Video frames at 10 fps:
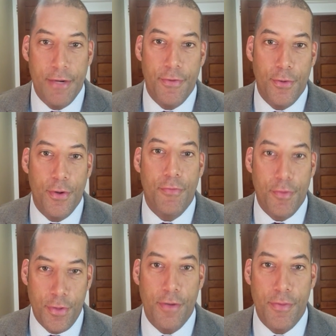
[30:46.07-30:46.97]
If you're
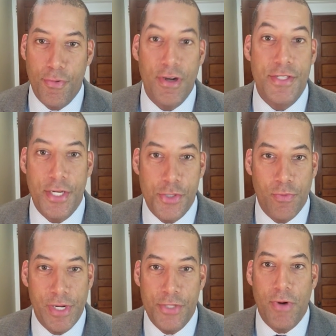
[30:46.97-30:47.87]
thinking of the presidential
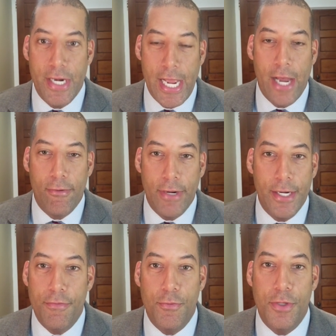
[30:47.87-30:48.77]
race right now, right?
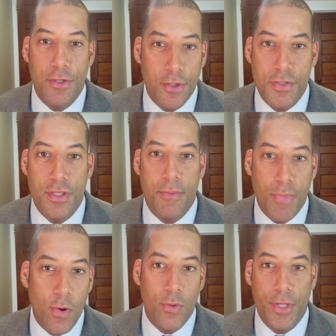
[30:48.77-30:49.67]
Everyone looks at the
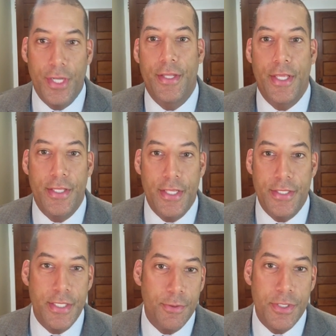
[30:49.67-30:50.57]
polling and they
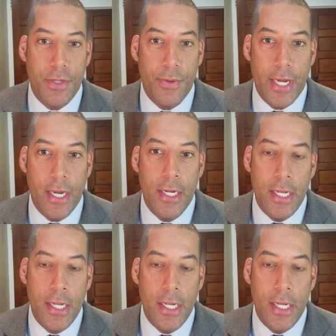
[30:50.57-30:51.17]
see what's going on.